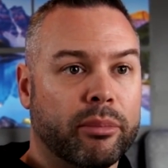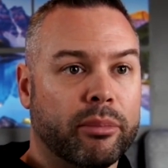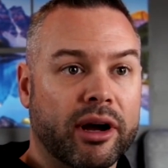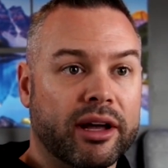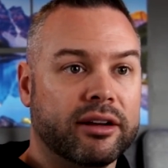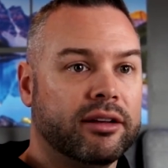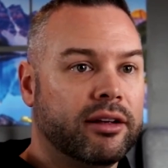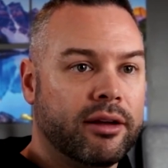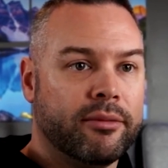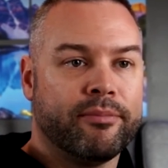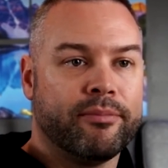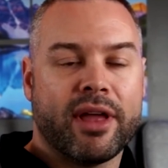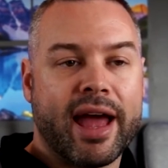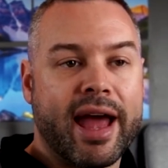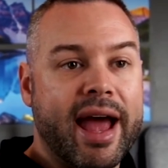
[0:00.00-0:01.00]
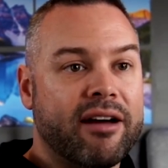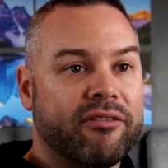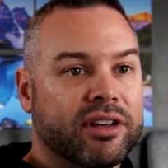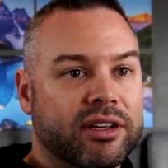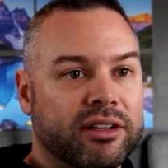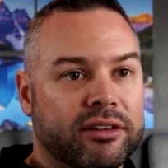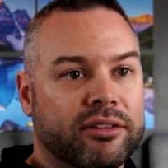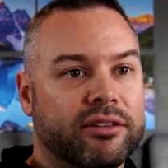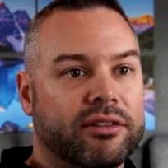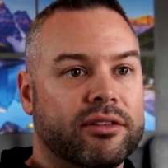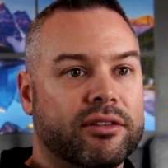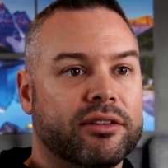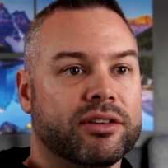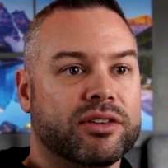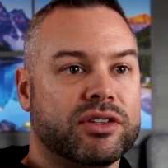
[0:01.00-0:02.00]
But having
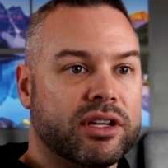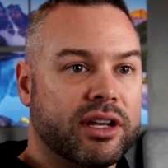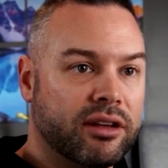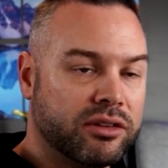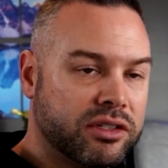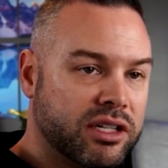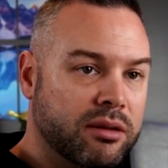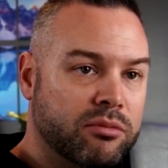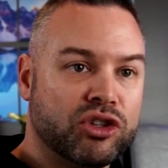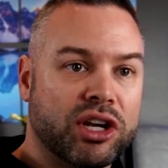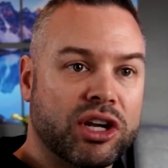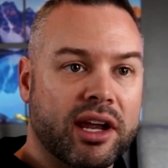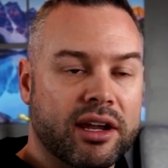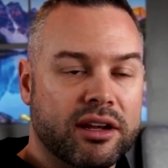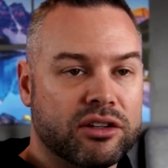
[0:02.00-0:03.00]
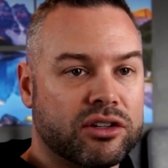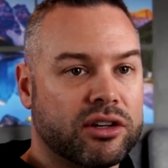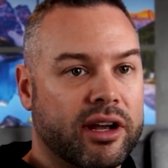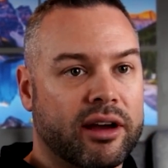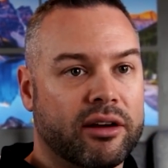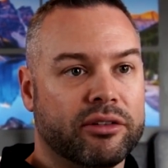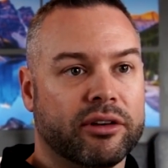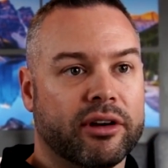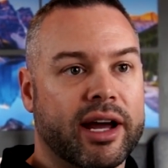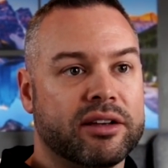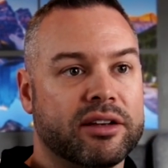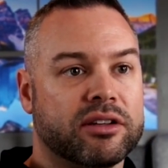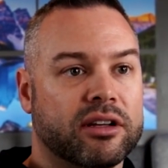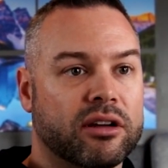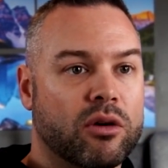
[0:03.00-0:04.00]
the sales team change how they're
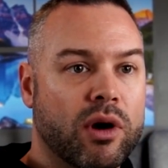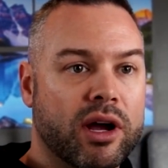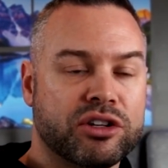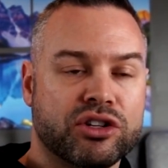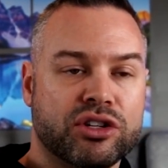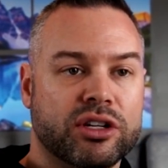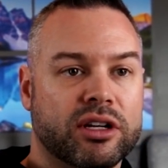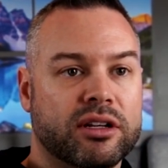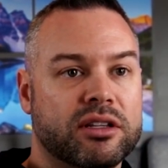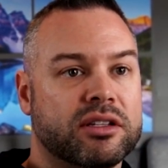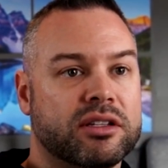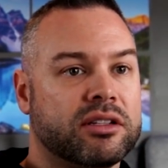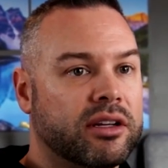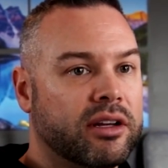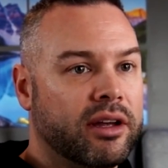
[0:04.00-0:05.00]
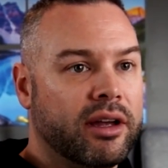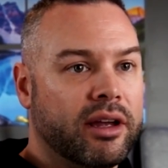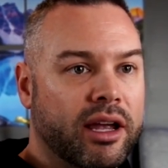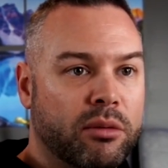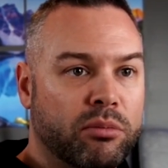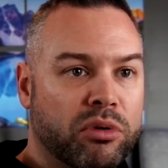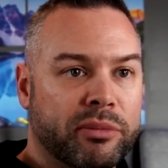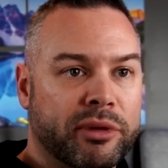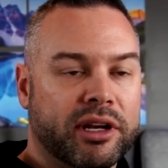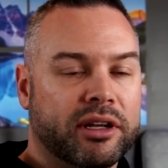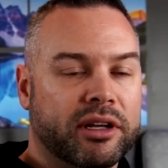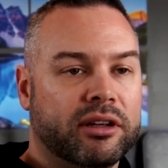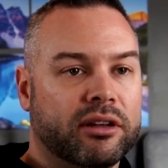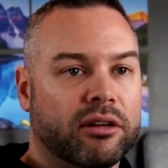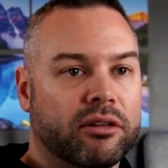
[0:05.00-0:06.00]
asking questions,
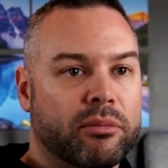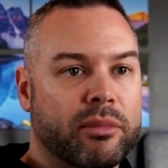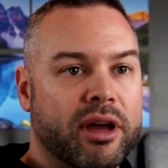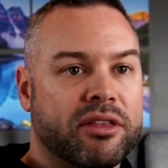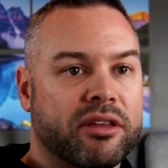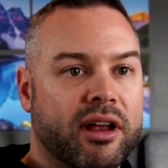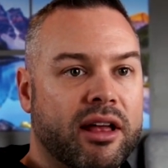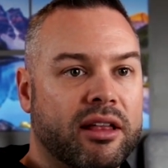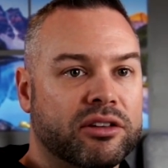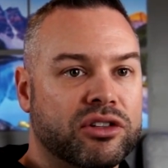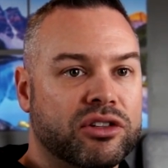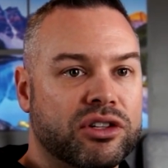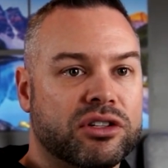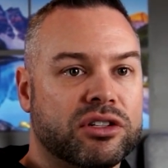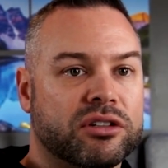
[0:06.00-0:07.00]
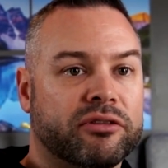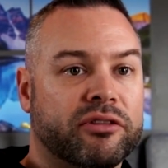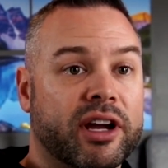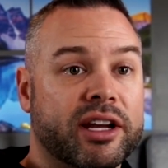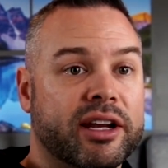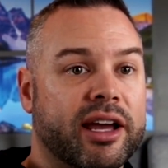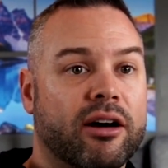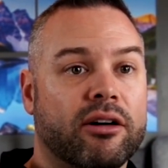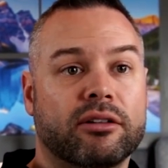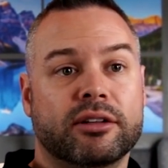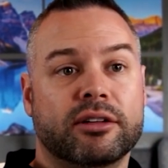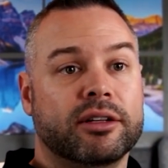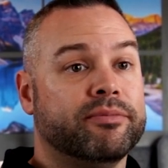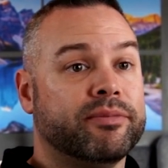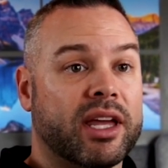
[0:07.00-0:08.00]
implementing methodologies to find out,
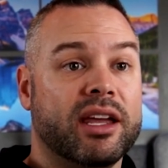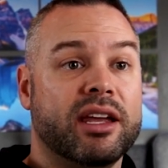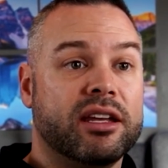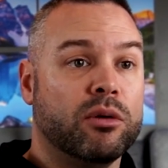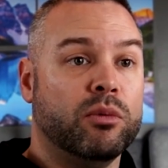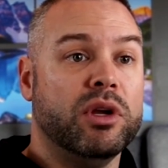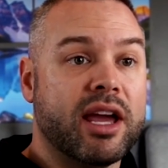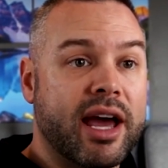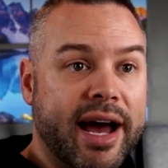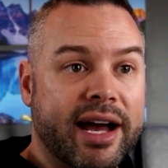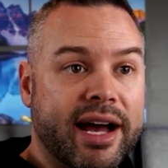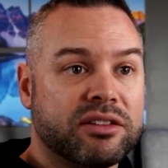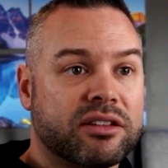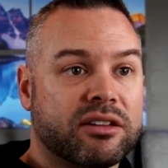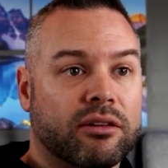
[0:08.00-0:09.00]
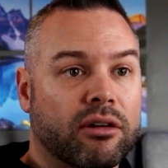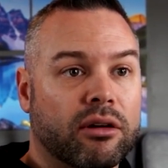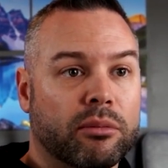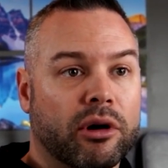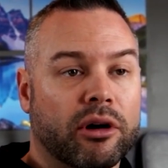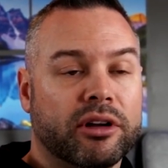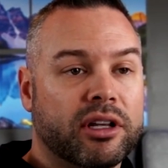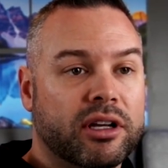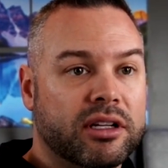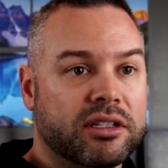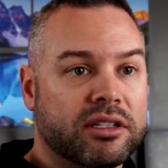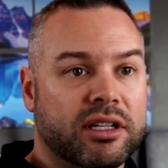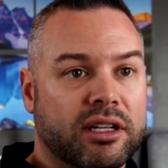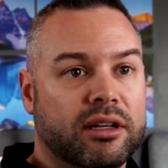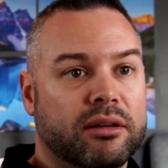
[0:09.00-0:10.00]
hey, can we ask our marketing
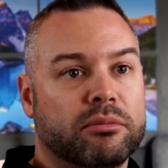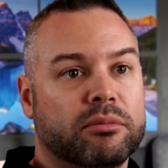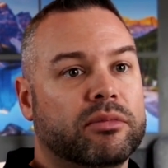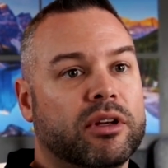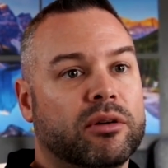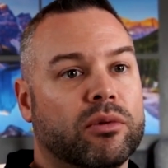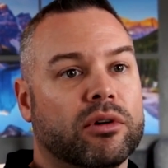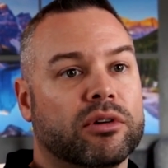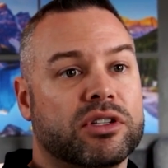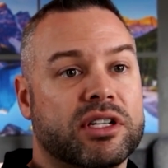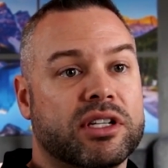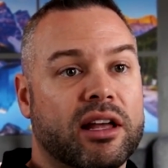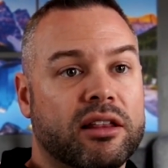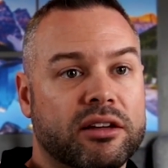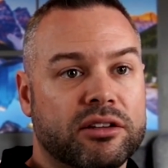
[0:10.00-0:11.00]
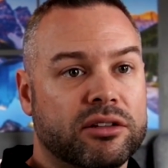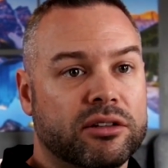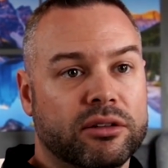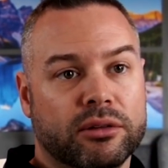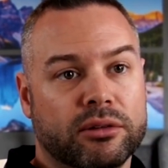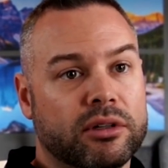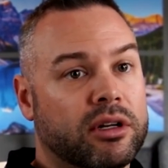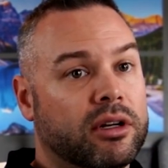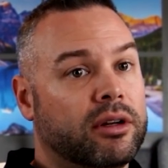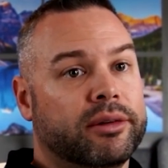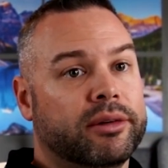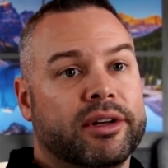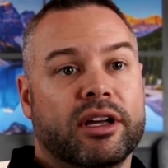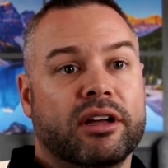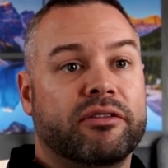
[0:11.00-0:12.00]
team that we're selling to
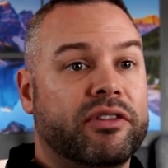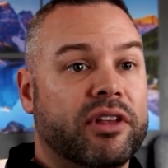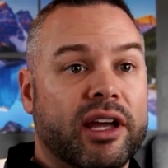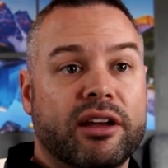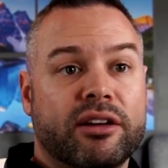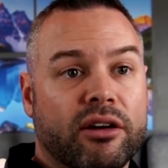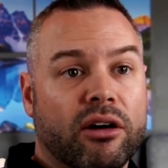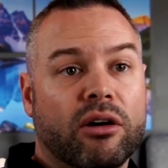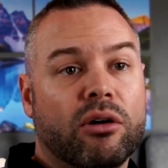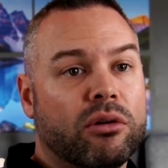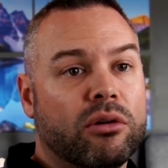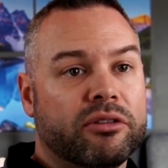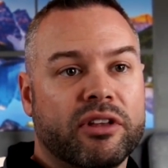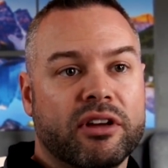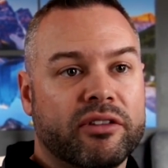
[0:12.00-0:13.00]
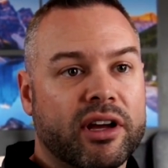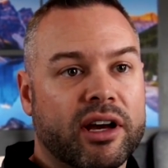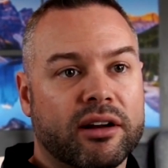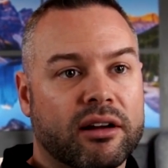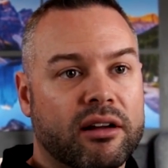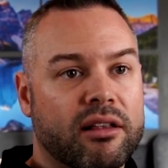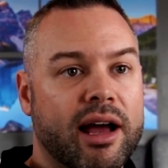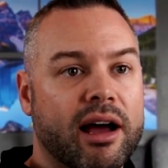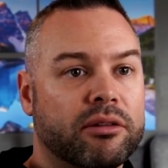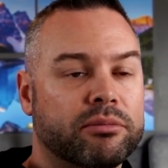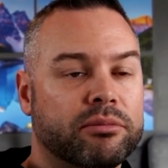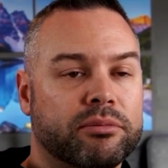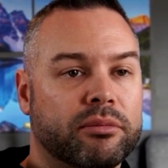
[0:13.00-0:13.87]
if they know if they've got a cloud